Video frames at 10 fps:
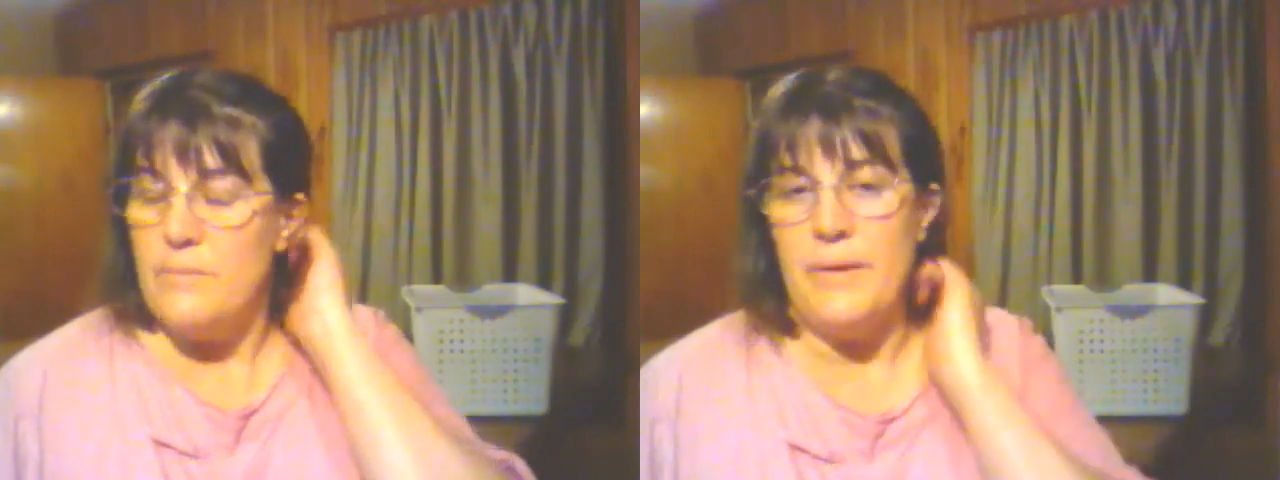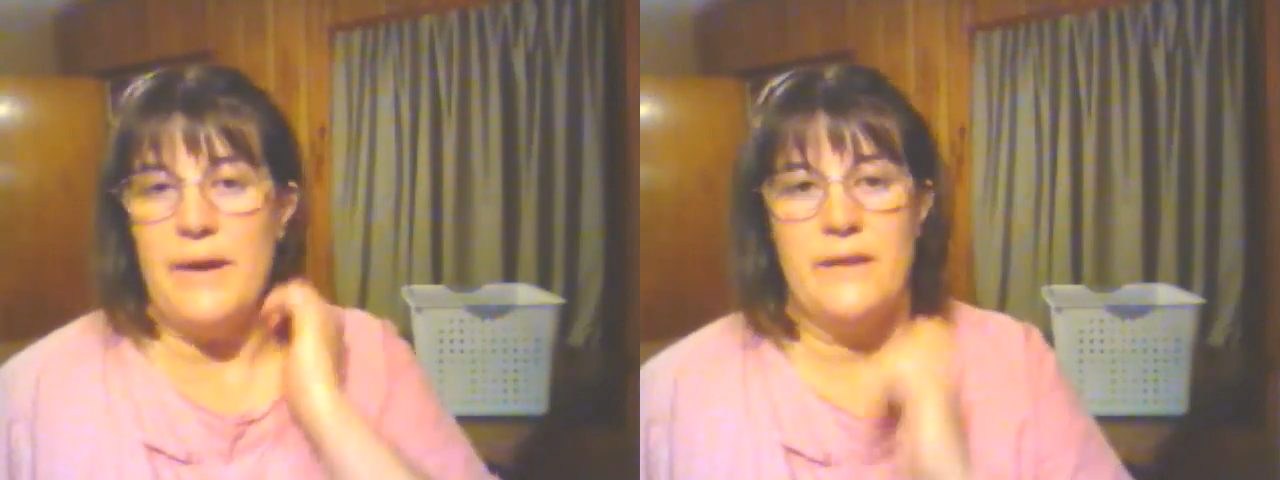
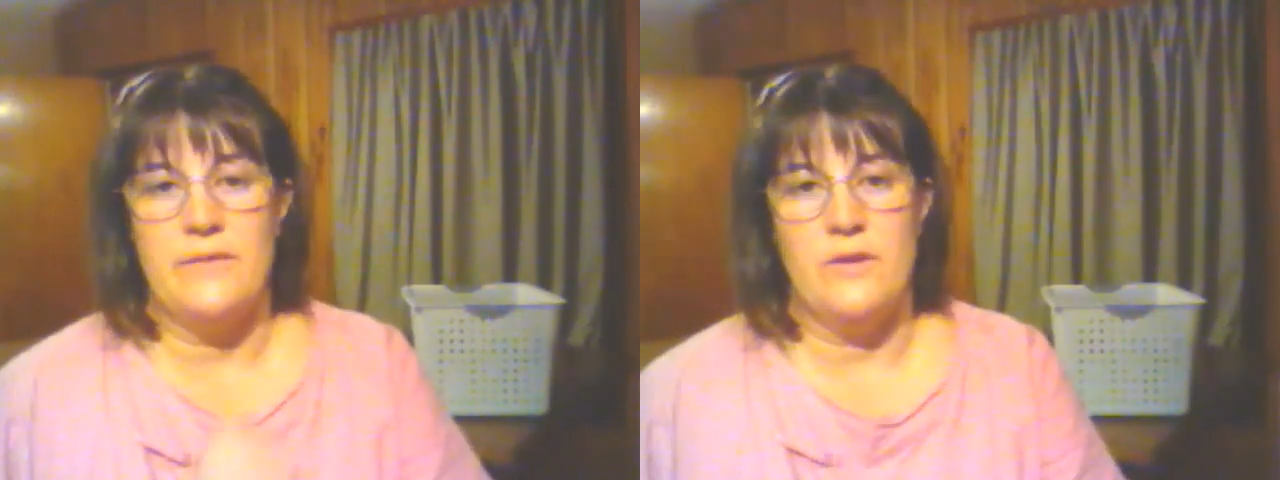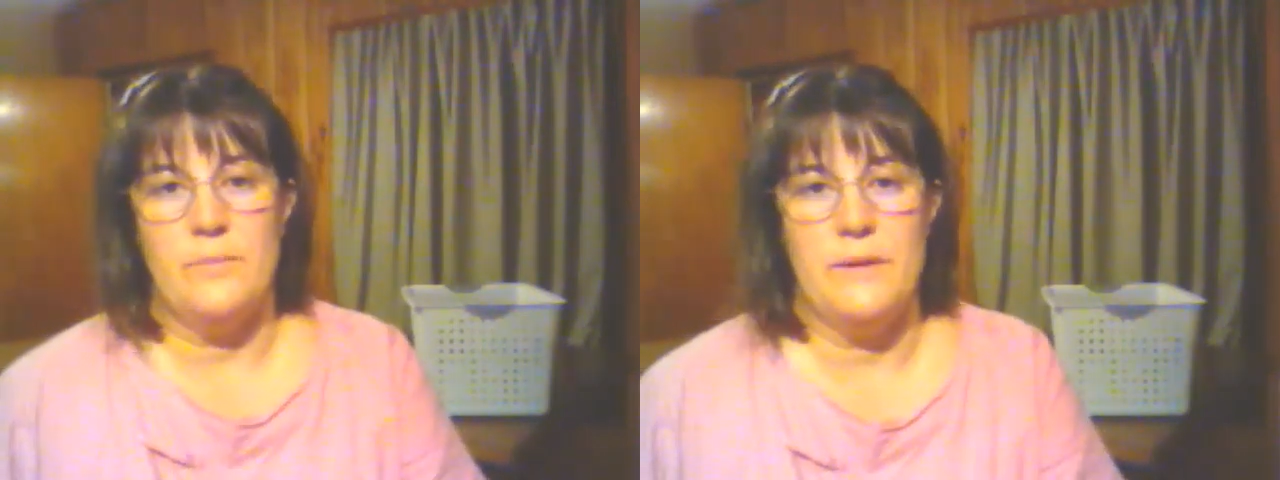But
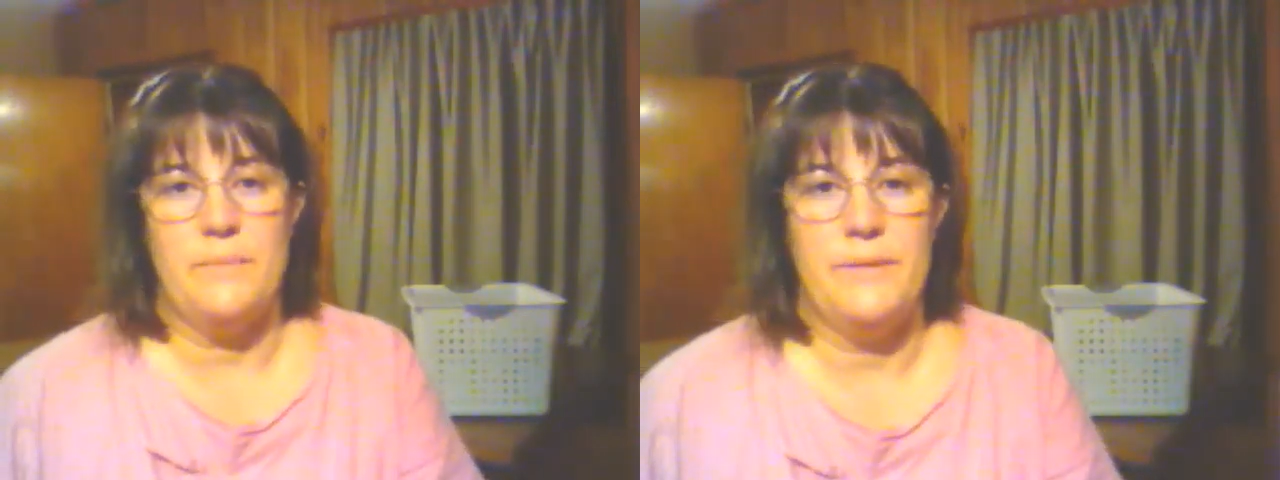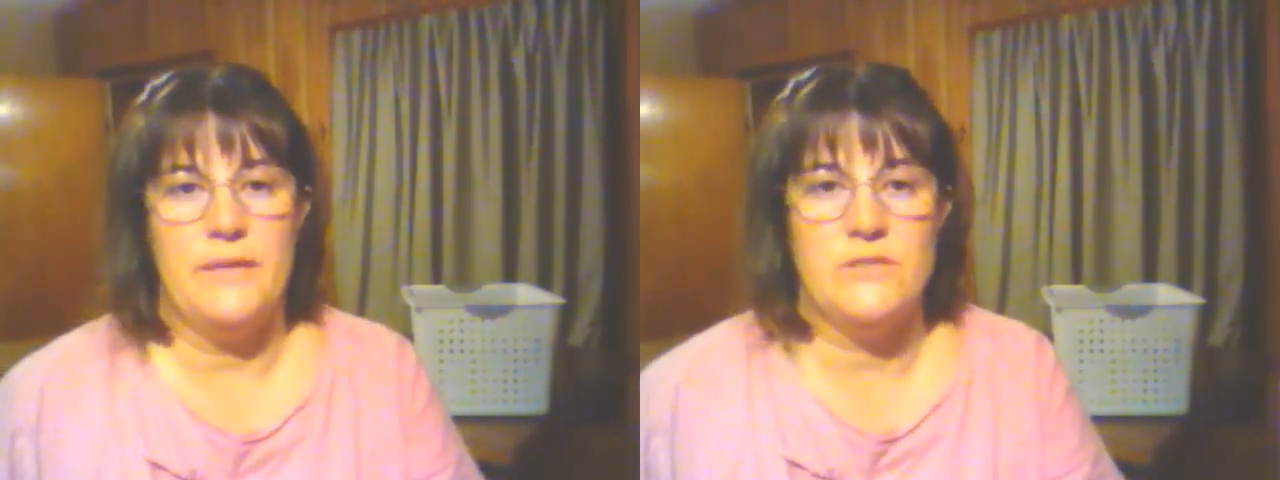there'll be a
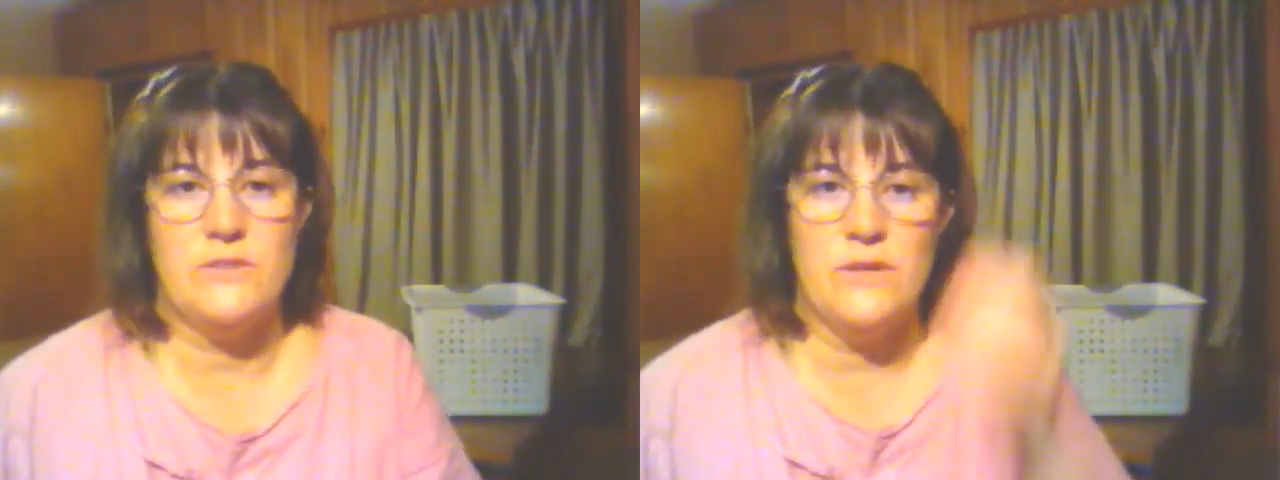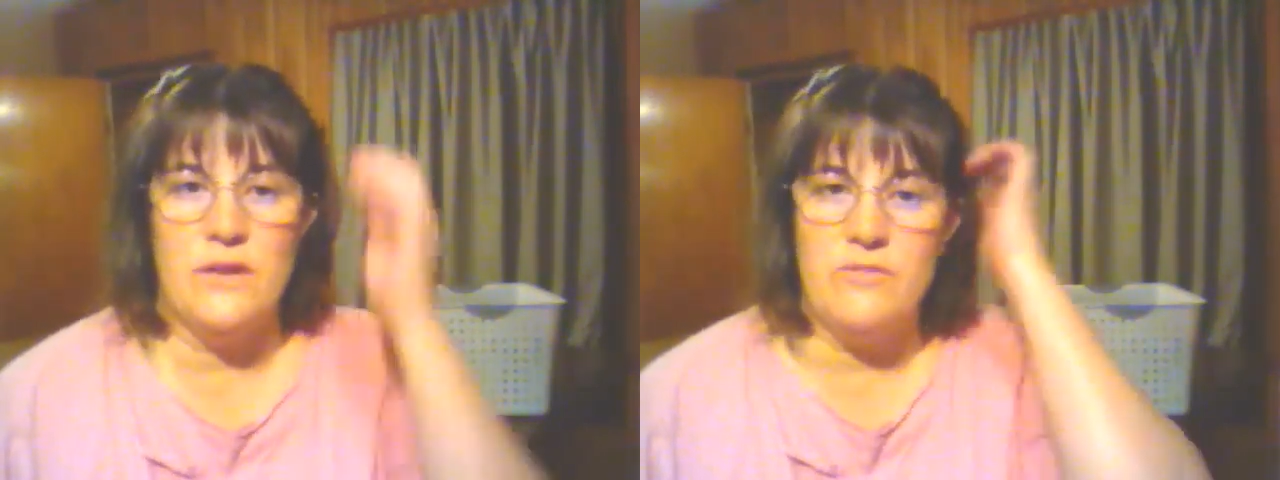
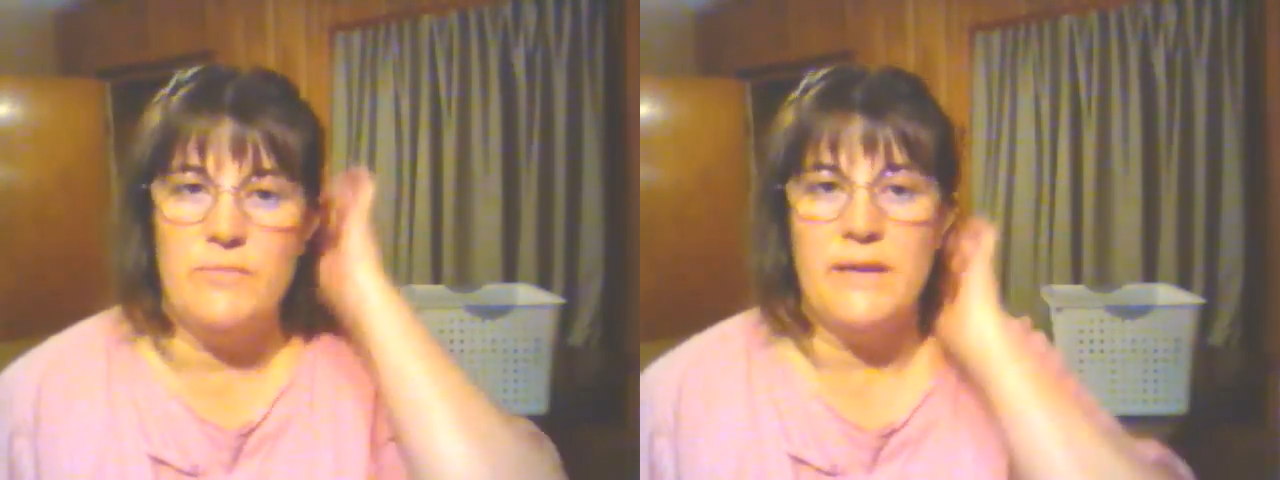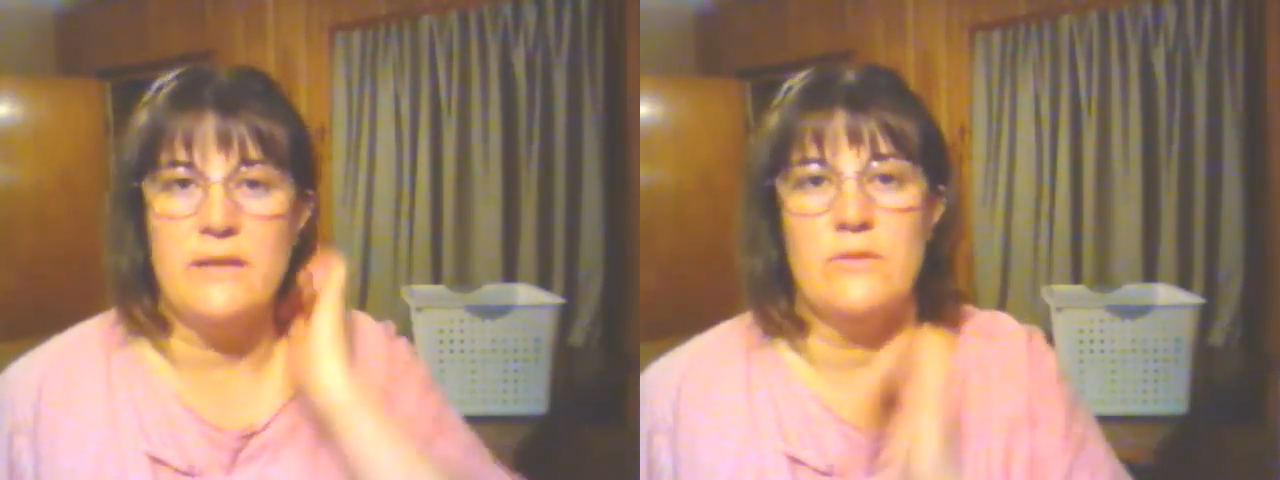picture of
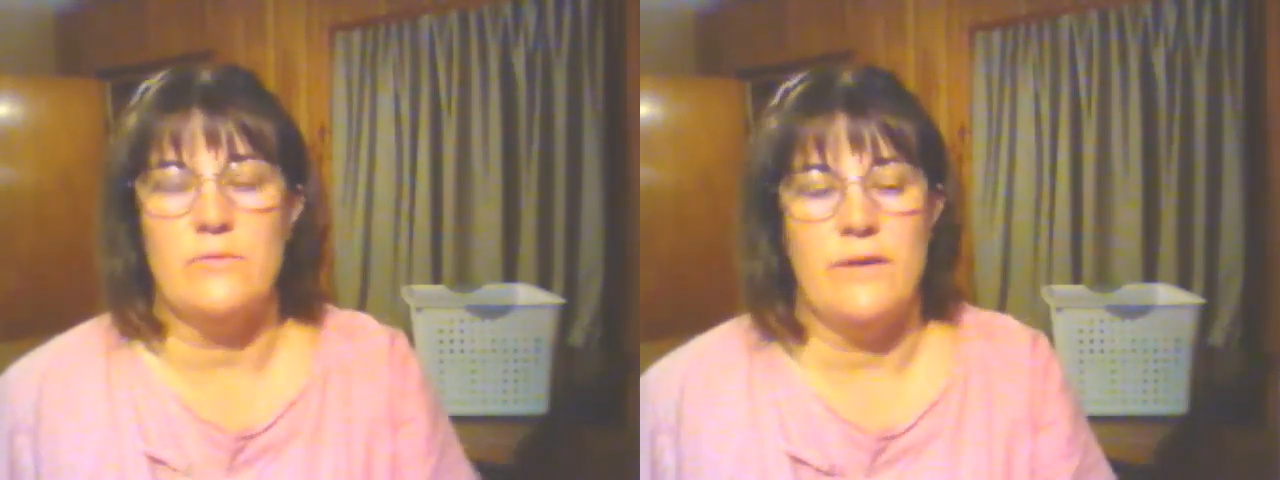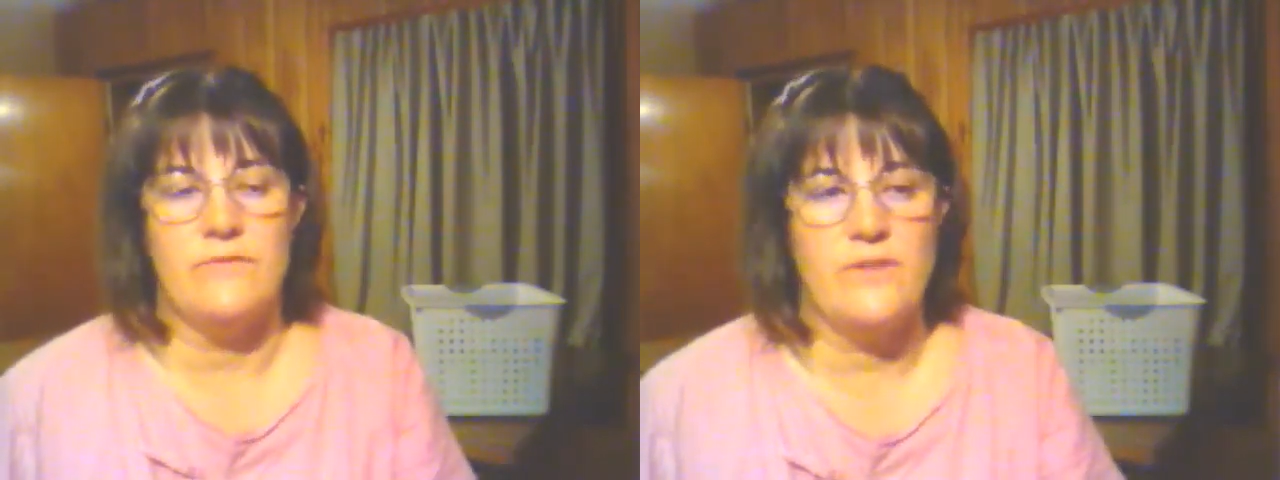my little rough